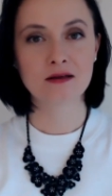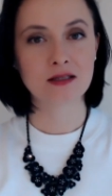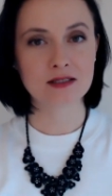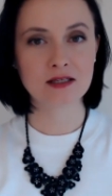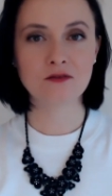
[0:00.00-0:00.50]

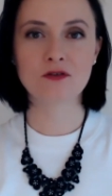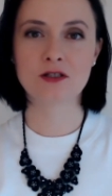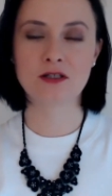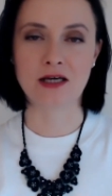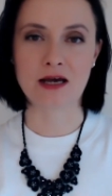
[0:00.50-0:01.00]
That's it for
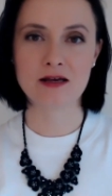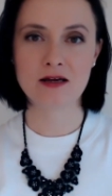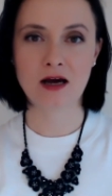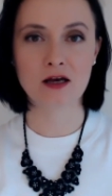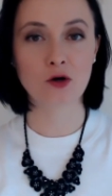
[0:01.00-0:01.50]
today.
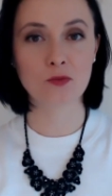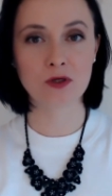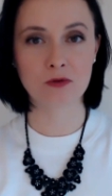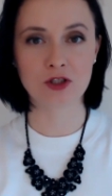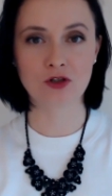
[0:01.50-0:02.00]
I hope
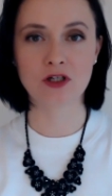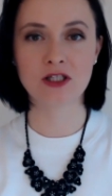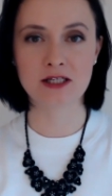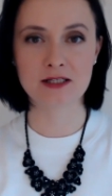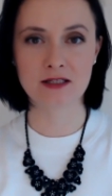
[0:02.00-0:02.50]
you enjoyed
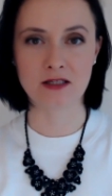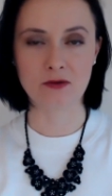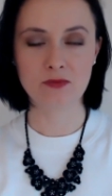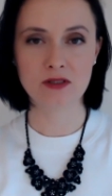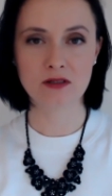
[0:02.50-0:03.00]
these
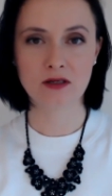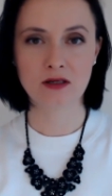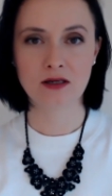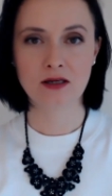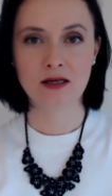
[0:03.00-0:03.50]
tips.
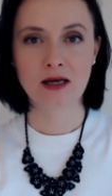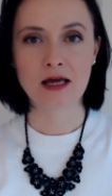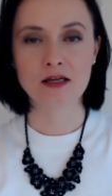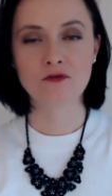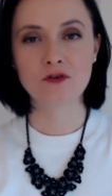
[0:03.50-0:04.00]

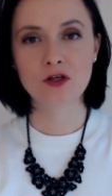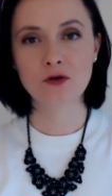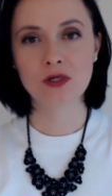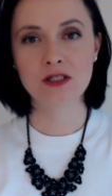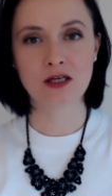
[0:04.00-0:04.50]
And if
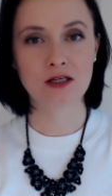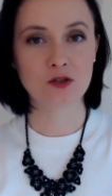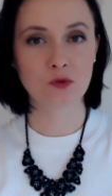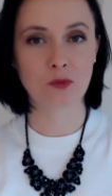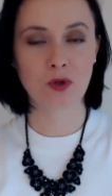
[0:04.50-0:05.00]
you intend
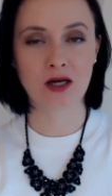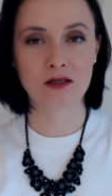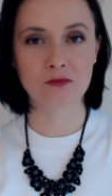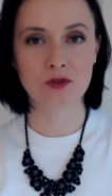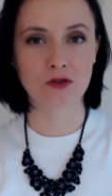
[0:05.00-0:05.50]
to apply
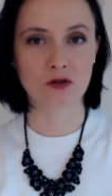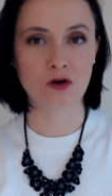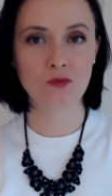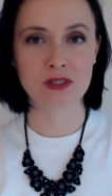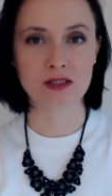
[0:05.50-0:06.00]
them to your
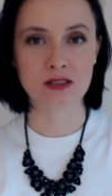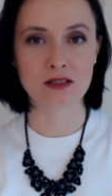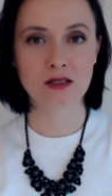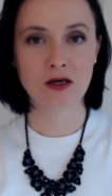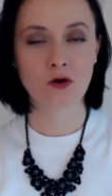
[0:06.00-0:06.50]
own
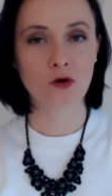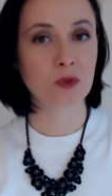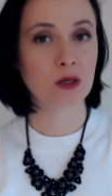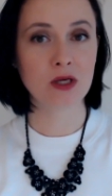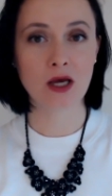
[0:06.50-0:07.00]
business, or
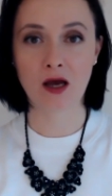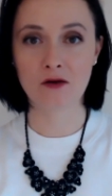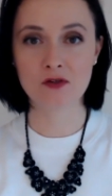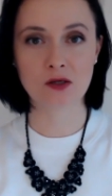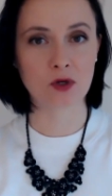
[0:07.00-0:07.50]
maybe
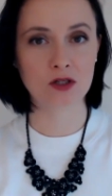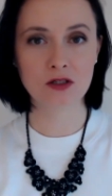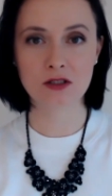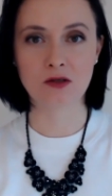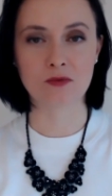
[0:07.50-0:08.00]
have some
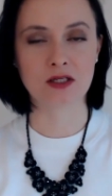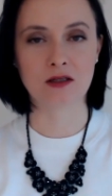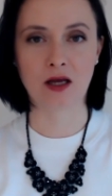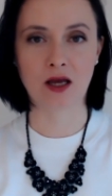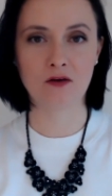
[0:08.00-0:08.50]
other tips that
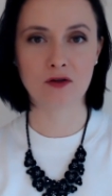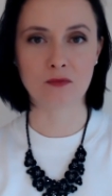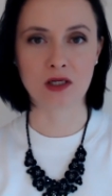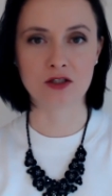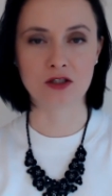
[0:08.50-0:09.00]
I haven't
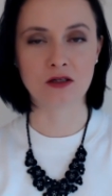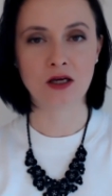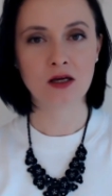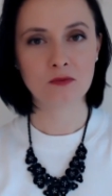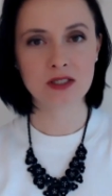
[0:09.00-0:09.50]
mentioned,
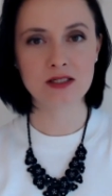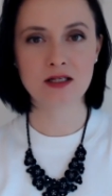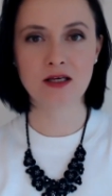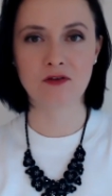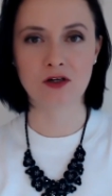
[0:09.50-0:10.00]
please
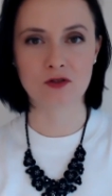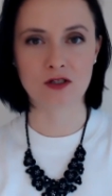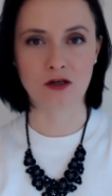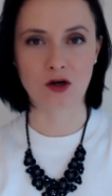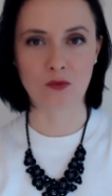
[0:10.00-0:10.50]
leave those
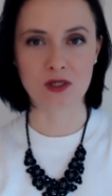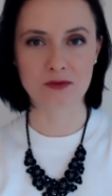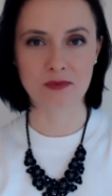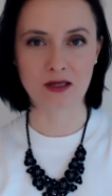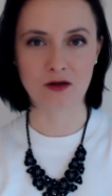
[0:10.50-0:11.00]
in the comments
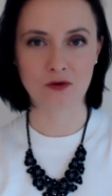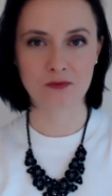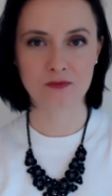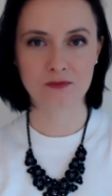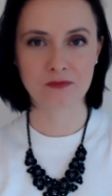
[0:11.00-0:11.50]
below.
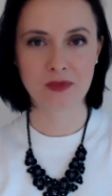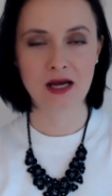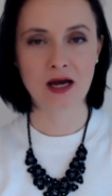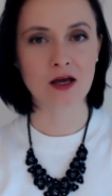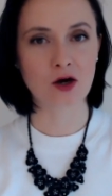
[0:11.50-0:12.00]

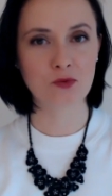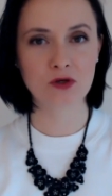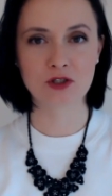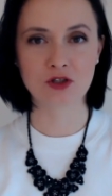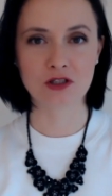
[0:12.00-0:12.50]
I hope
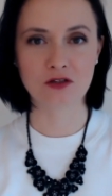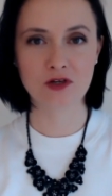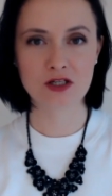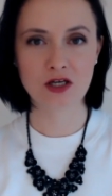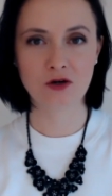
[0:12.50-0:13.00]
you enjoyed the
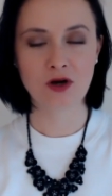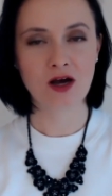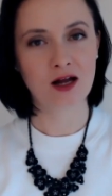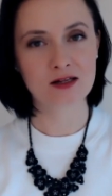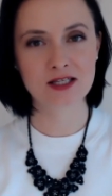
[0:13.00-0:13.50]
video.
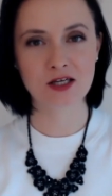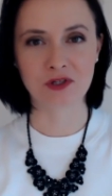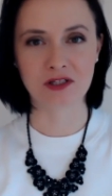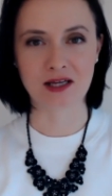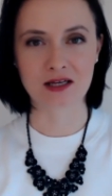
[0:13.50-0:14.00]
I'll see you
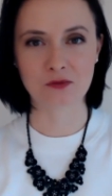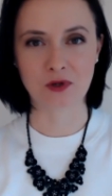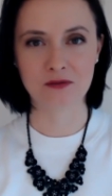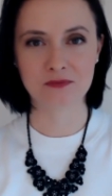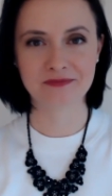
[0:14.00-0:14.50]
in the next
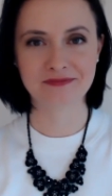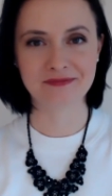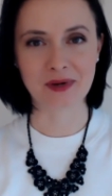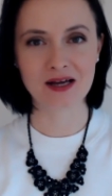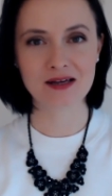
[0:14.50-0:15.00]
one.
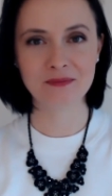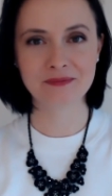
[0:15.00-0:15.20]
Bye.